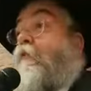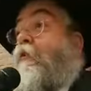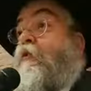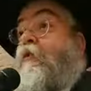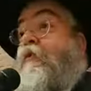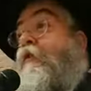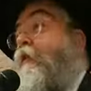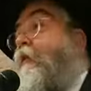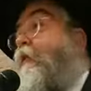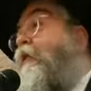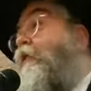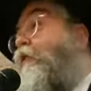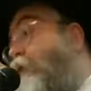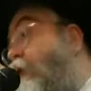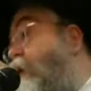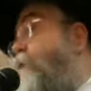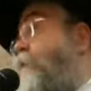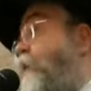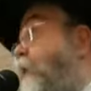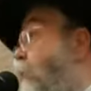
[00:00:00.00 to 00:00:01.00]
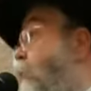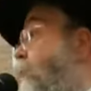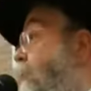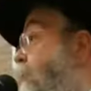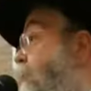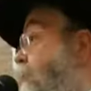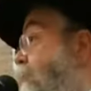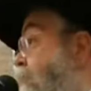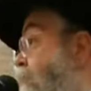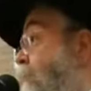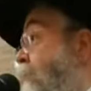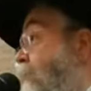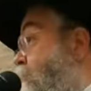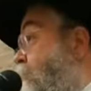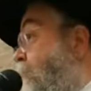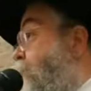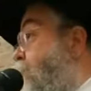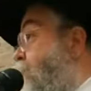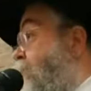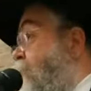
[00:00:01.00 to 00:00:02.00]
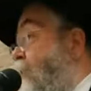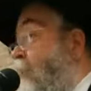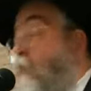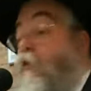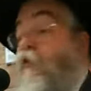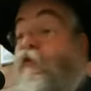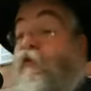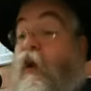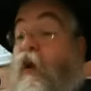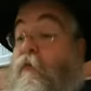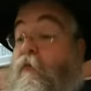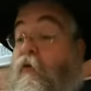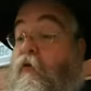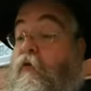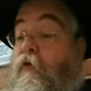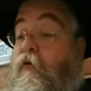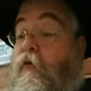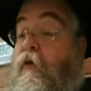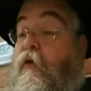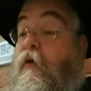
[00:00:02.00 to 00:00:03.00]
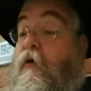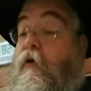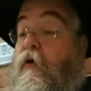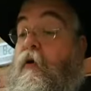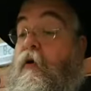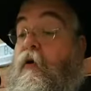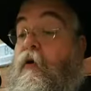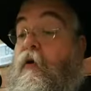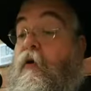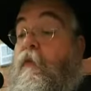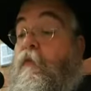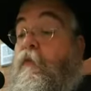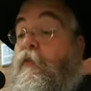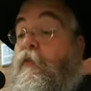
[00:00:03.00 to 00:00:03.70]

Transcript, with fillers: stresses it because we, we only stress the ones that is famous.